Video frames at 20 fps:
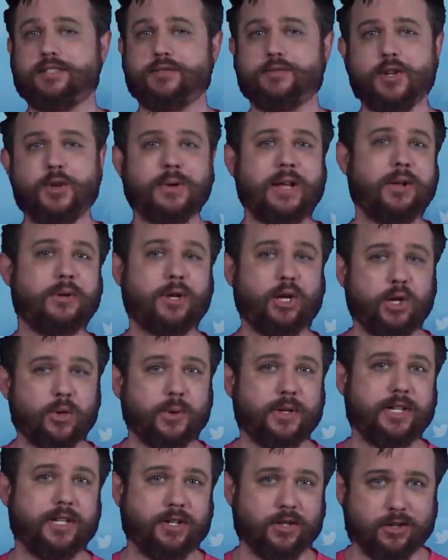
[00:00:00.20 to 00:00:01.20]
you've no doubt
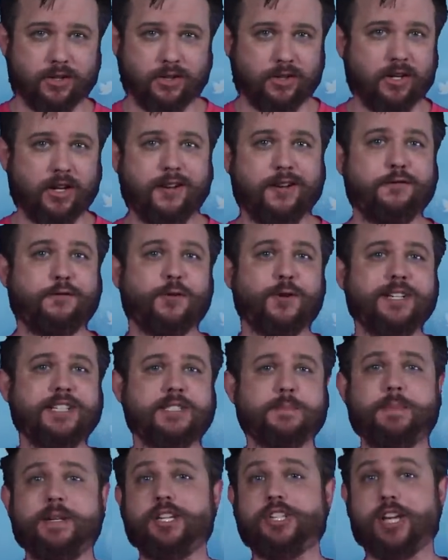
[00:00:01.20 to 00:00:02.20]
already heard, free
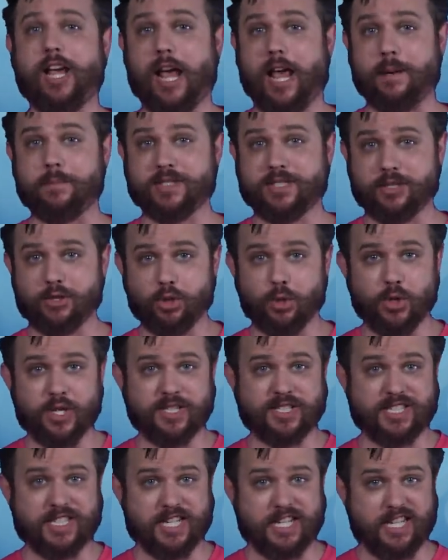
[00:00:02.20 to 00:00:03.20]
speech
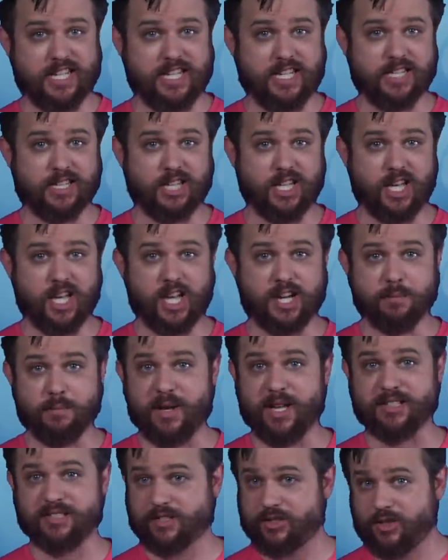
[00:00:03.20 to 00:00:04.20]
absolutist Elon
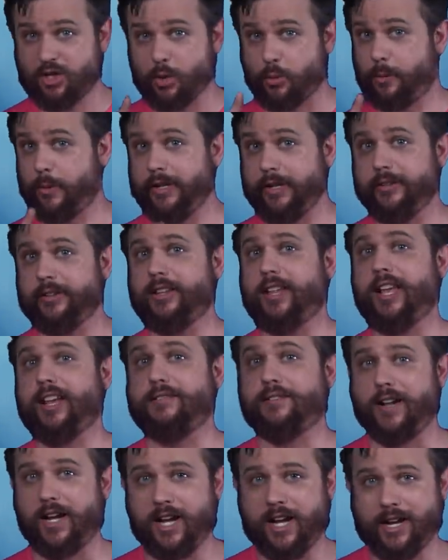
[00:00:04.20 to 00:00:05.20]
Musk, the real
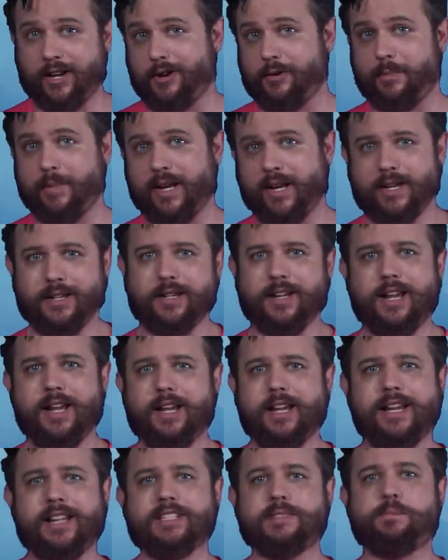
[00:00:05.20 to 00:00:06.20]
life Iron Man,
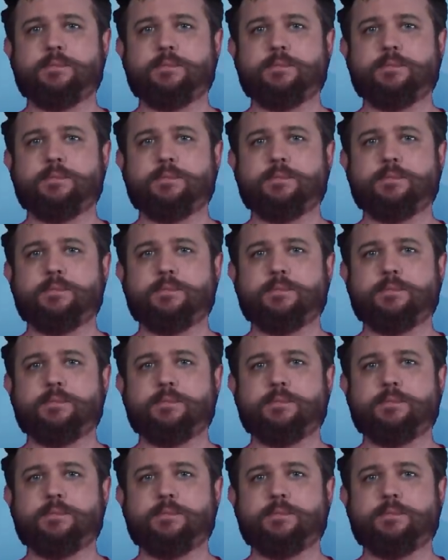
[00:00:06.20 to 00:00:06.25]
is